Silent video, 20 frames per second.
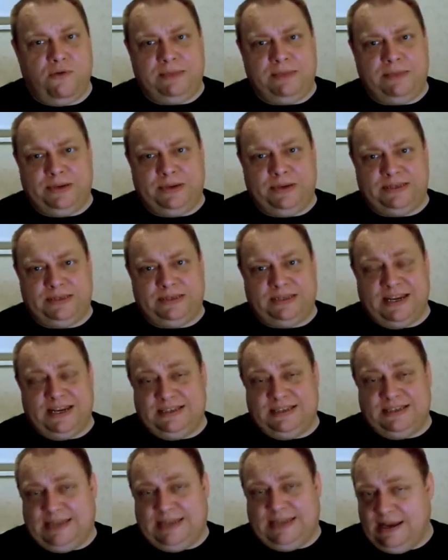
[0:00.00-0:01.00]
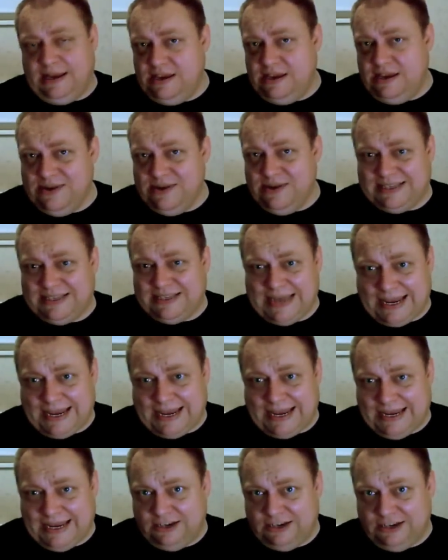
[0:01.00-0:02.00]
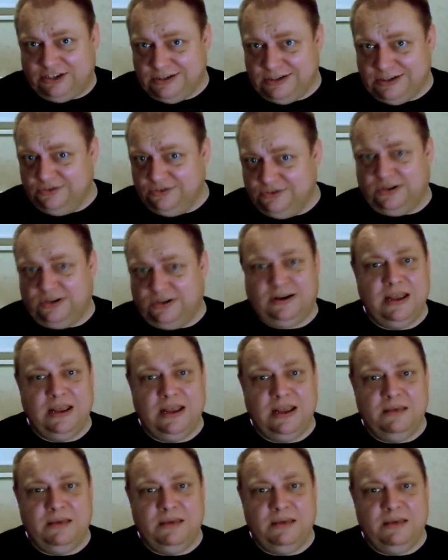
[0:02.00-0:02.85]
rapists to continue attacking children